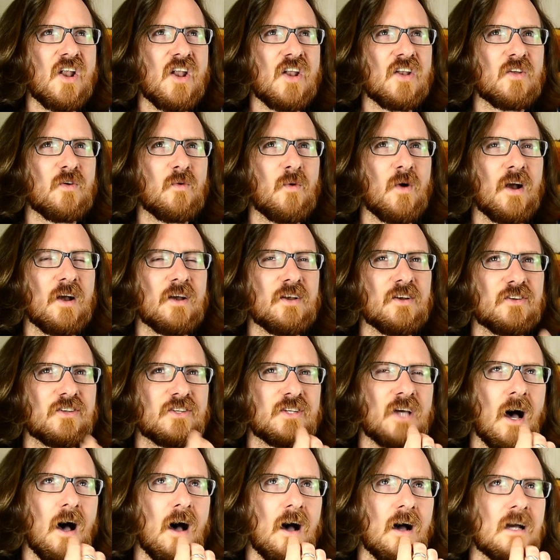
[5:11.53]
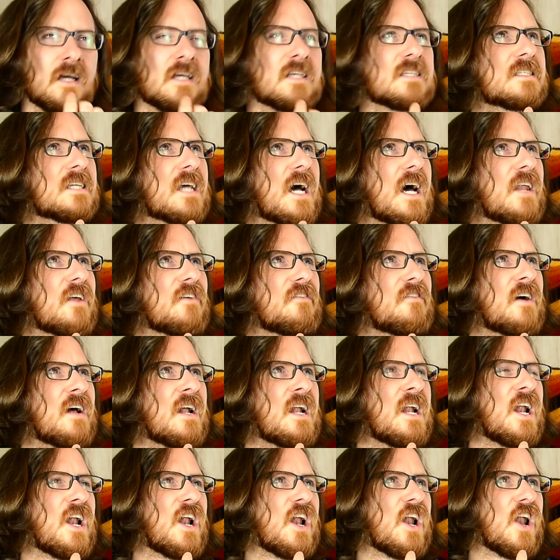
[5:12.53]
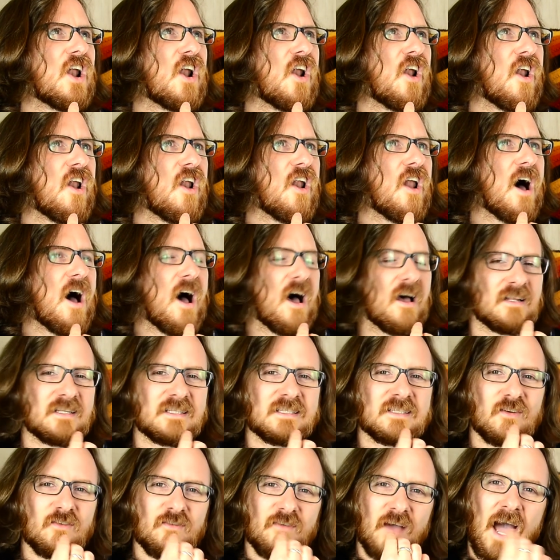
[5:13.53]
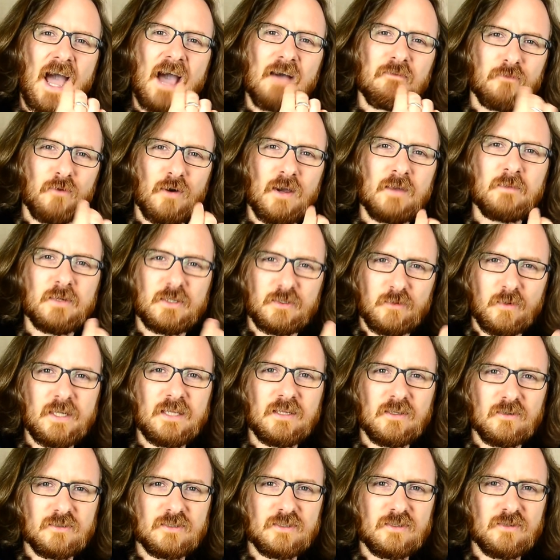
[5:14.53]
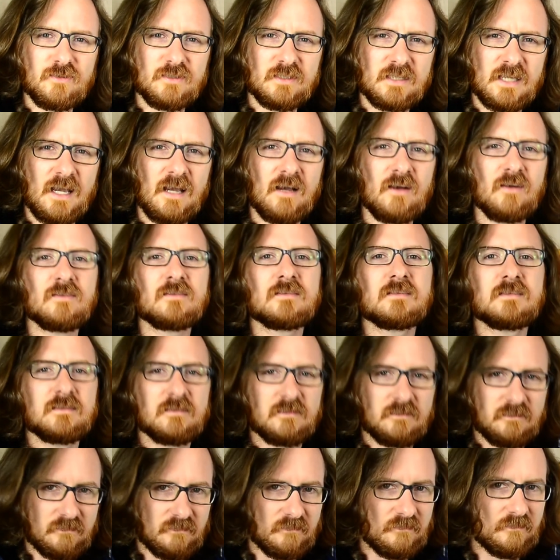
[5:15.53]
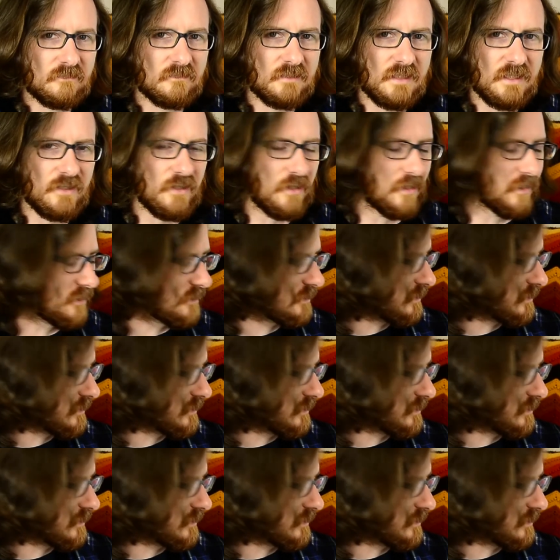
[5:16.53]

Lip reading: to where your tongue is kind of, it's sort of halfway between those two sounds, then you're going to